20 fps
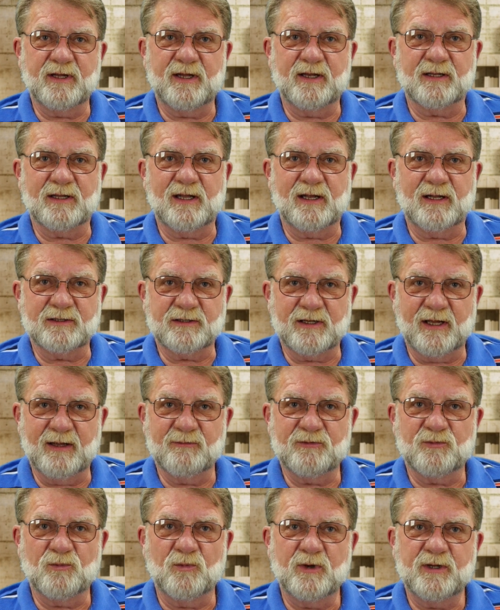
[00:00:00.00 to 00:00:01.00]
and a lot of
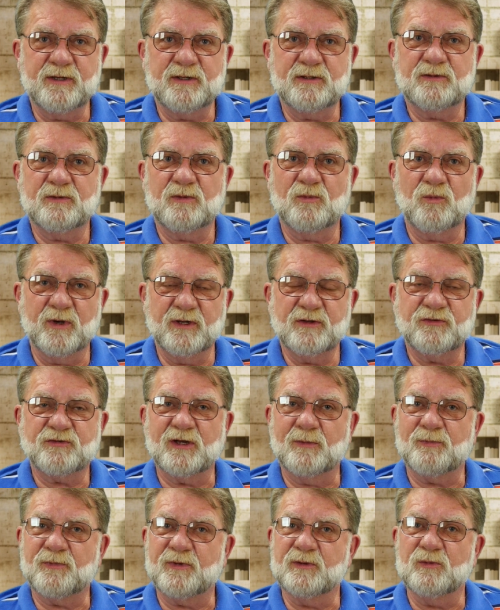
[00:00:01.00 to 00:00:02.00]
times when
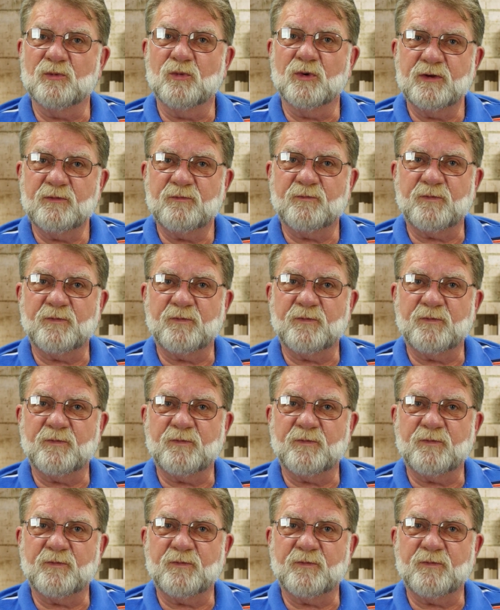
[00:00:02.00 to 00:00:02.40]
something would